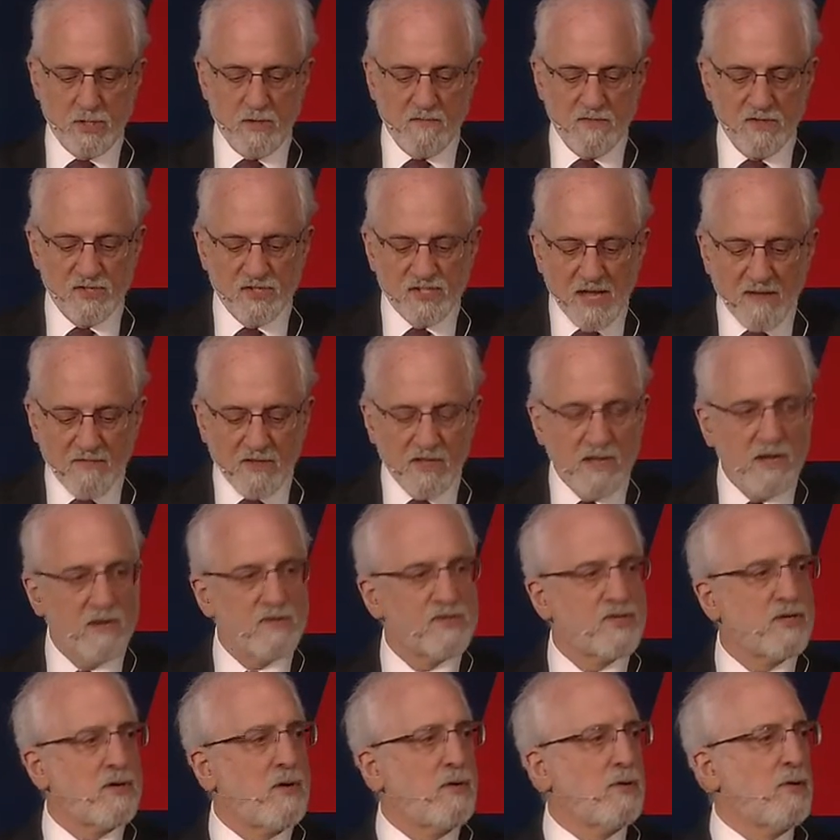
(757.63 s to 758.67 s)
7
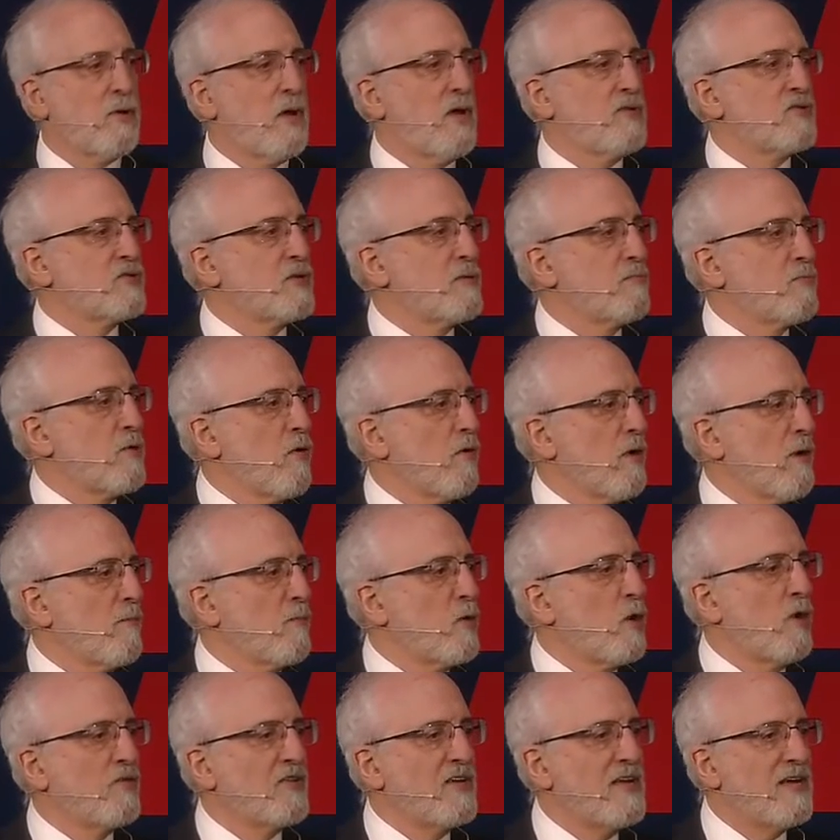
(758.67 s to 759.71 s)
years ago, launched a program
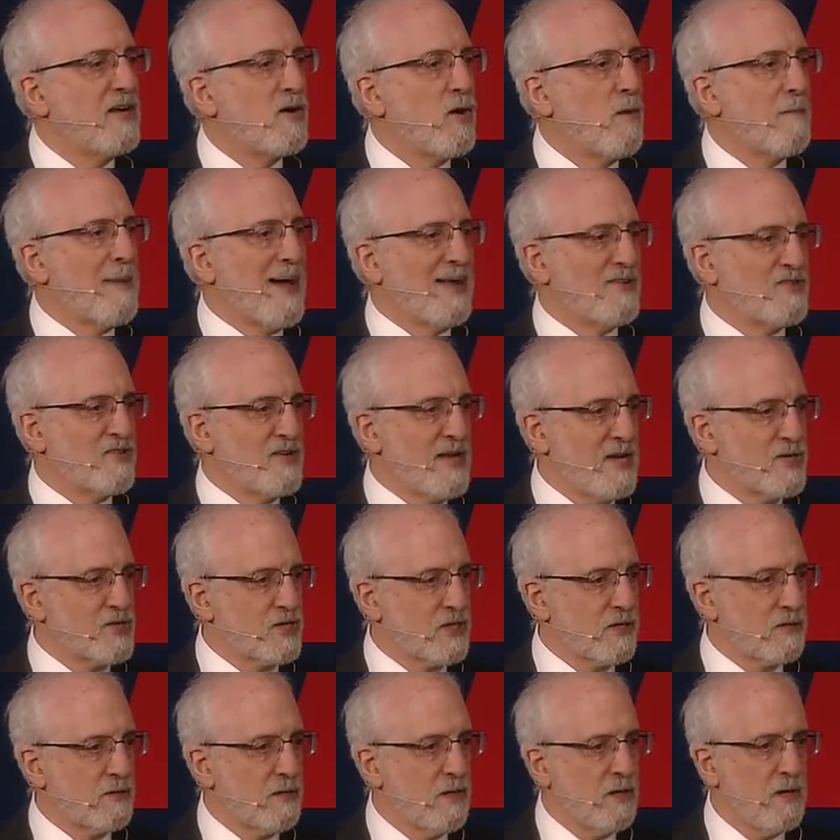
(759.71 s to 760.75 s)
called
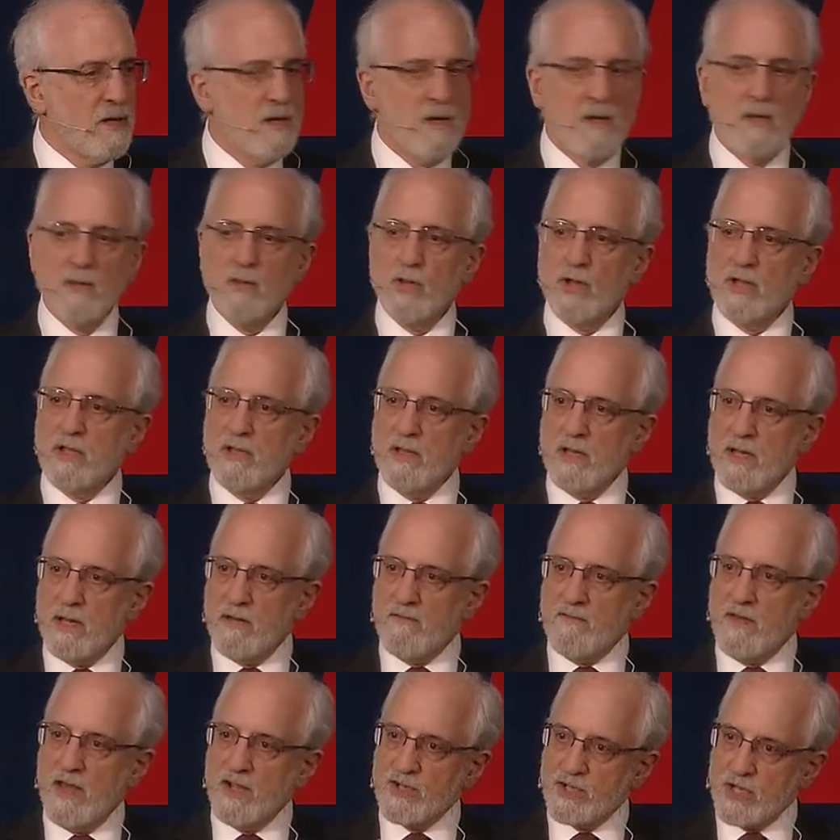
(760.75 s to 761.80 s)
Eco-Imagination, looking at
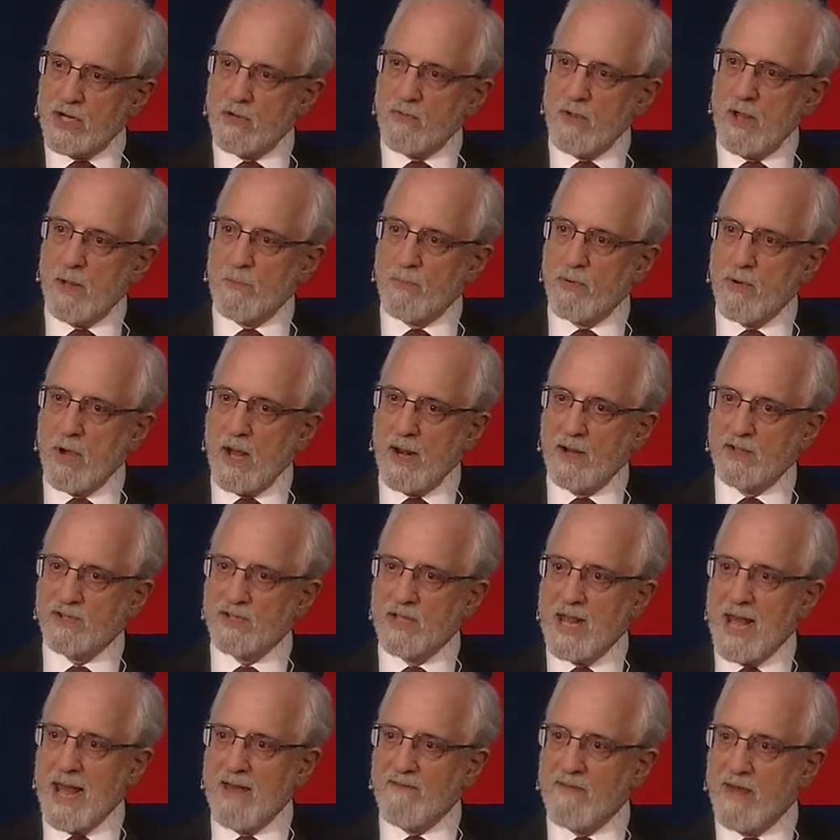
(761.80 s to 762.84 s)
innovation around products that
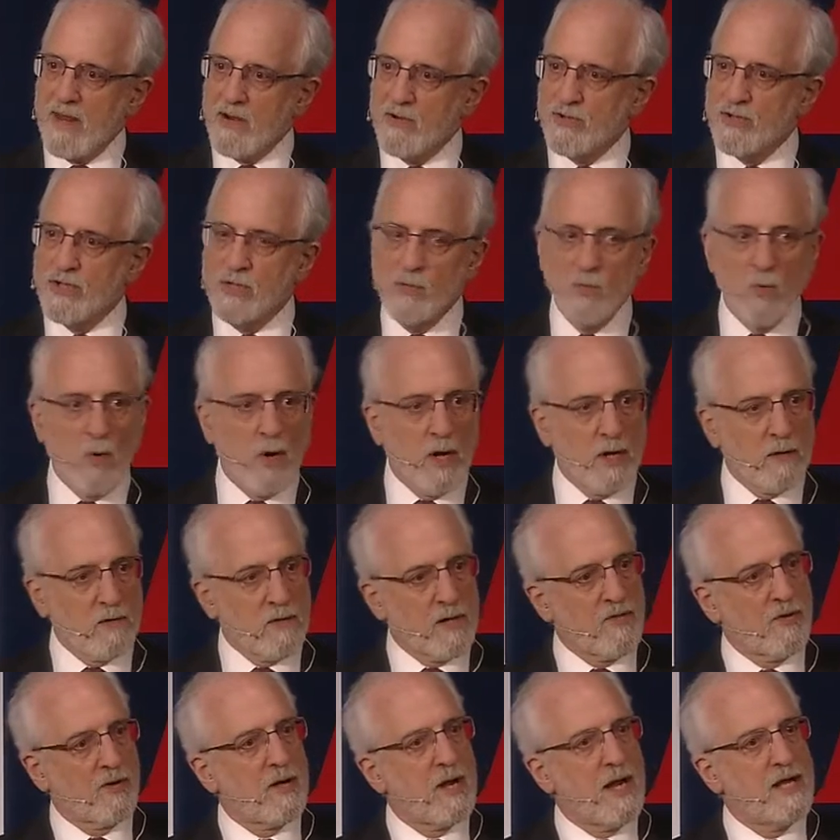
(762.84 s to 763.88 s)
have energy, water, and
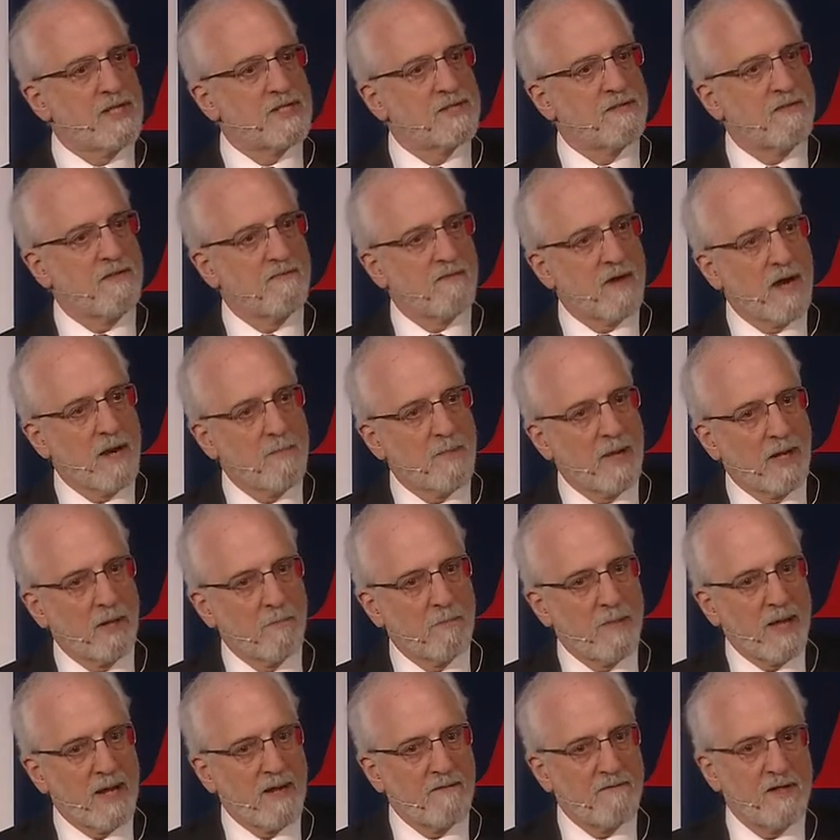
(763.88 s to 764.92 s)
other kinds of environmental
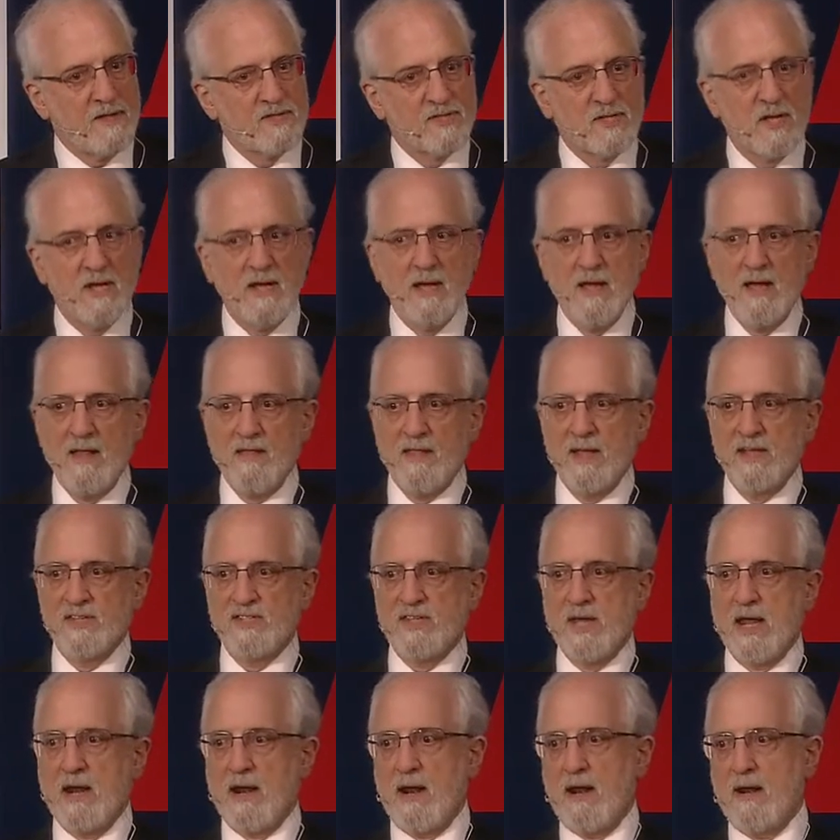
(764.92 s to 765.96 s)
benefits. They
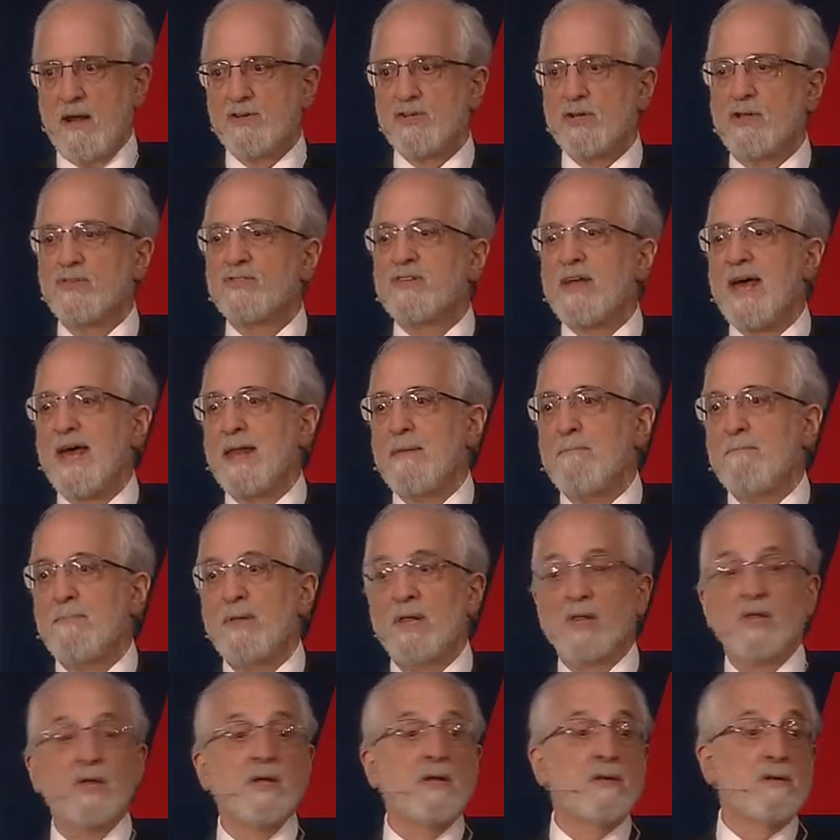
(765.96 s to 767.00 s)
set an initial $10
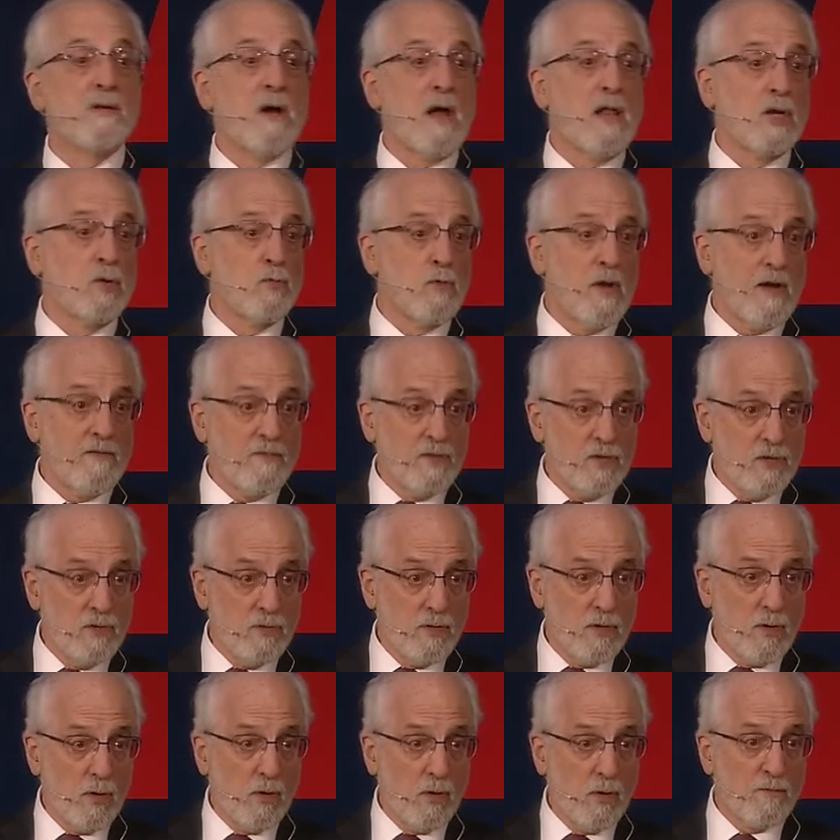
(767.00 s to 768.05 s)
billion revenue
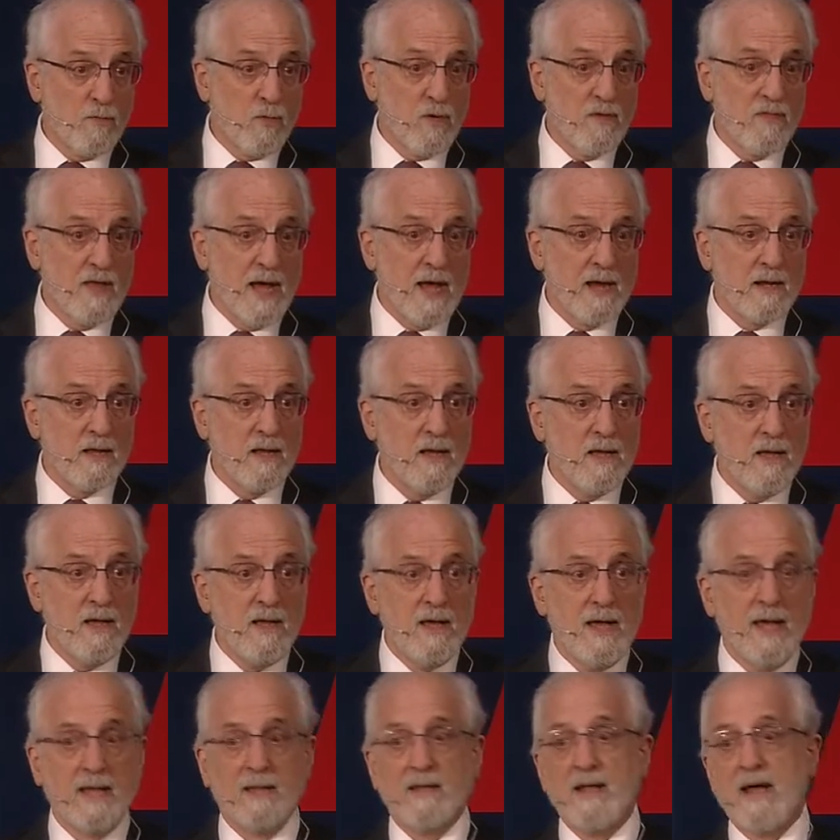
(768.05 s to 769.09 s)
goal for that.
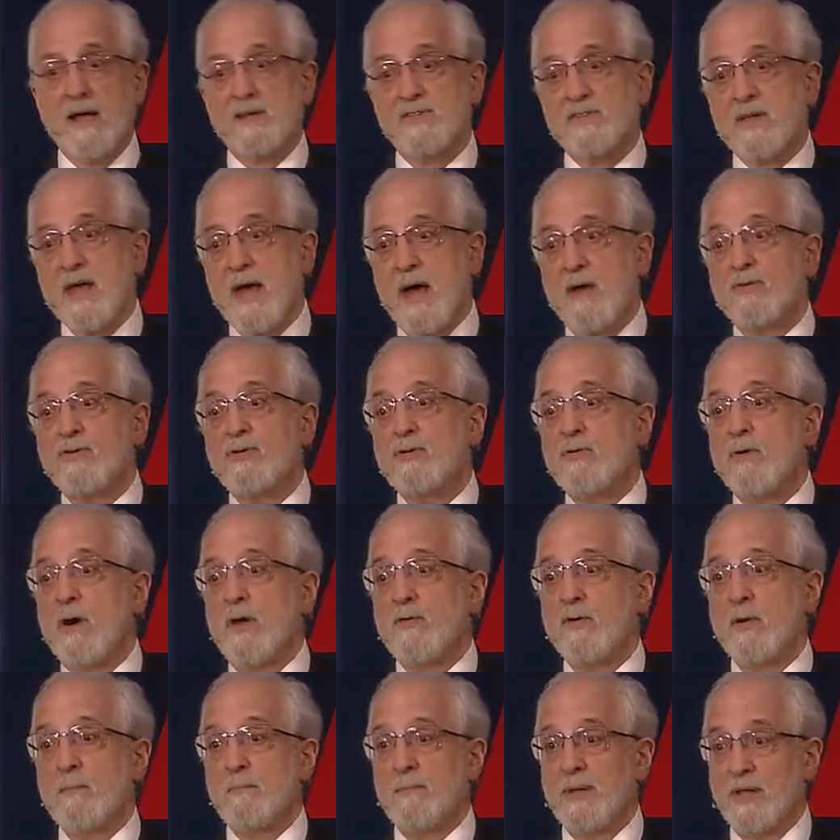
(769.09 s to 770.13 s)
At last count,
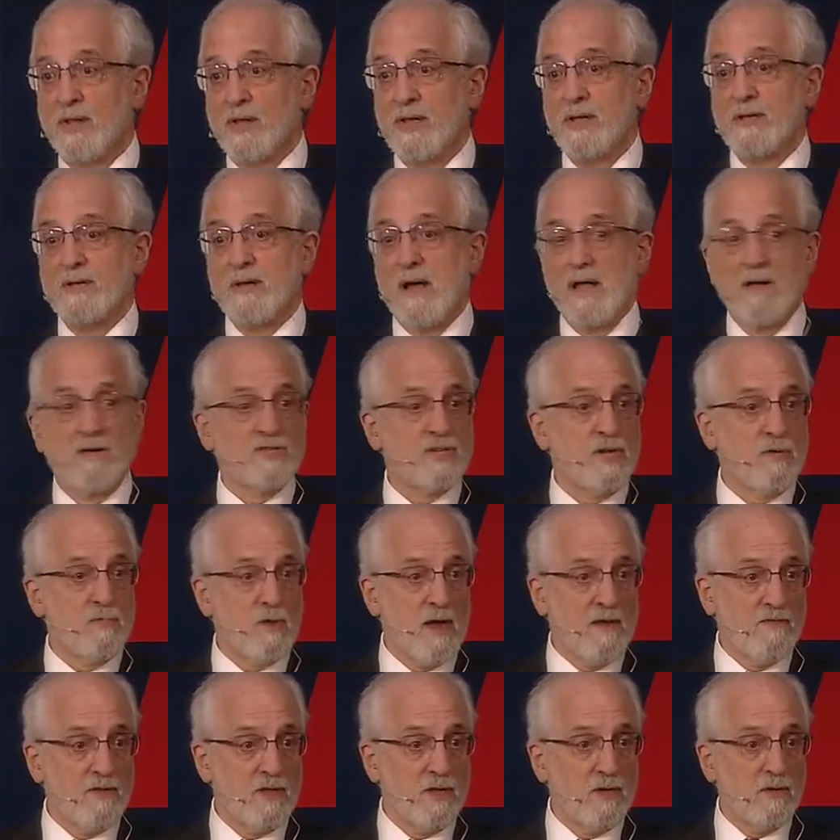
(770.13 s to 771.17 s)
$200 billion in
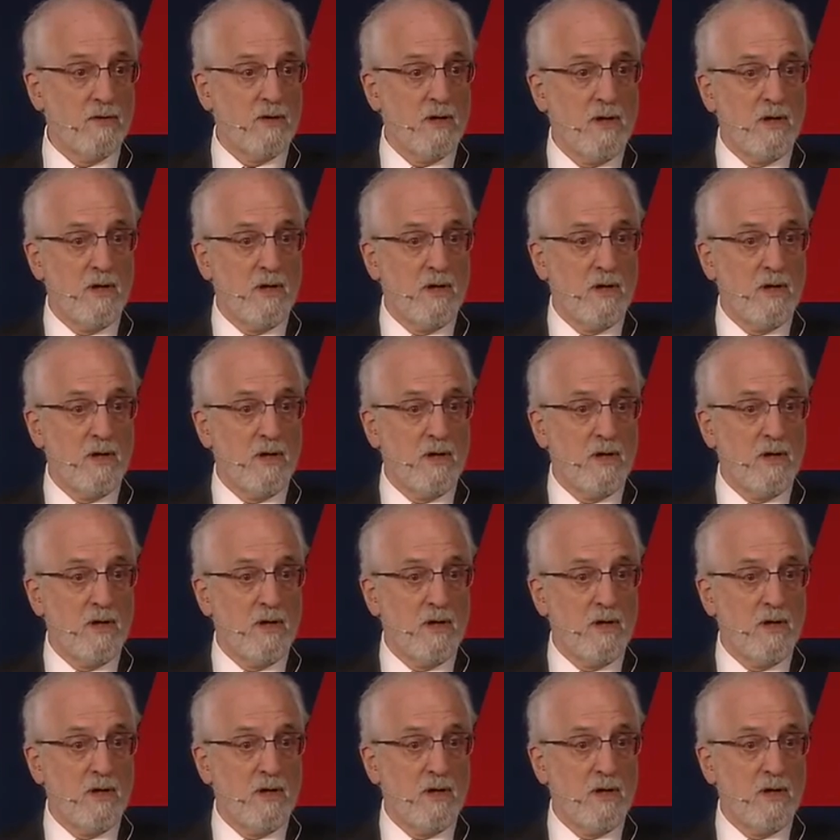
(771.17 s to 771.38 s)
revenue.